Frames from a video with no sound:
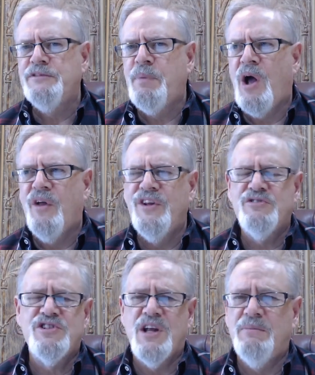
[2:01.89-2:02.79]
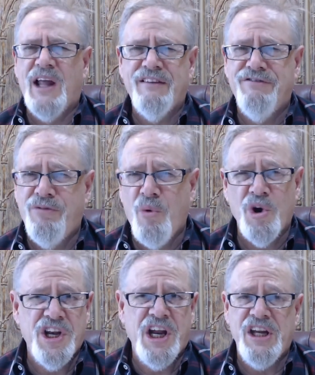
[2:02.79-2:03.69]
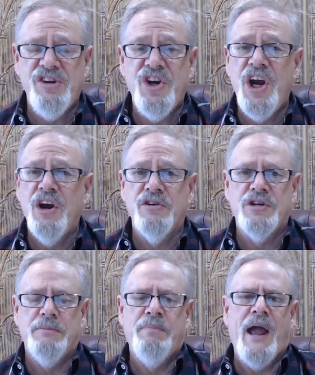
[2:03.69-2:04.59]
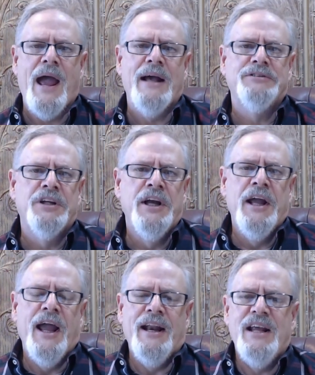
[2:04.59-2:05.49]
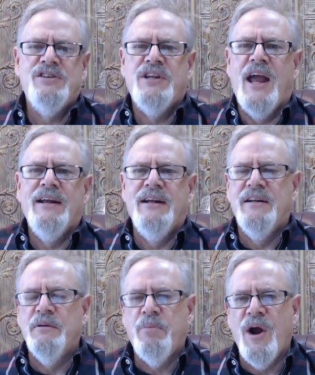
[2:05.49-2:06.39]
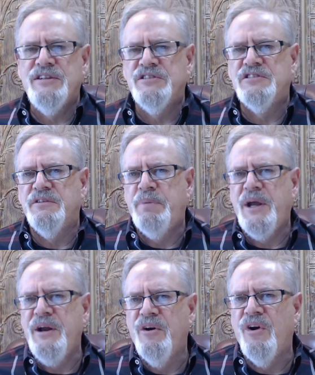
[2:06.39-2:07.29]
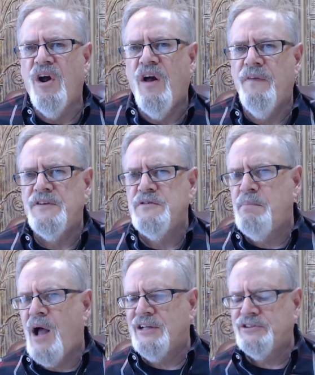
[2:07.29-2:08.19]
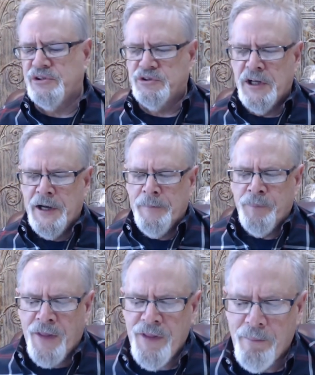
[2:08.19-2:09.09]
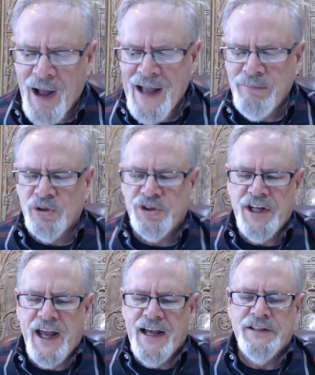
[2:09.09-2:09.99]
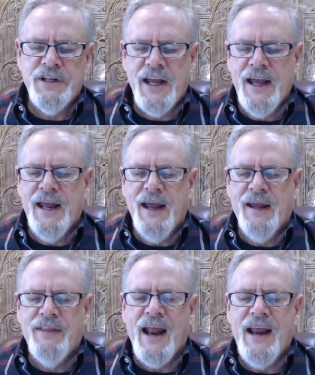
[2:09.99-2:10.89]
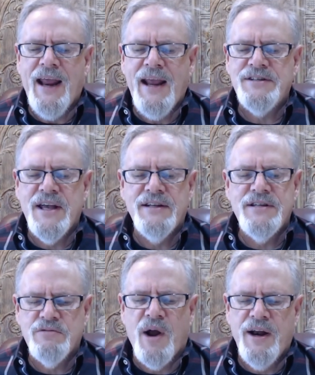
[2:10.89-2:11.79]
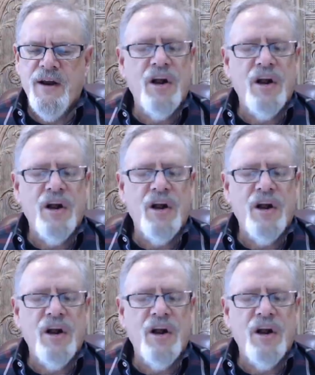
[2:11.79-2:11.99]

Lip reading: Paul, and this is something like 14 years had passed, and he's standing in the presence of Peter and all these apostles. And the Bible says that he says this right here in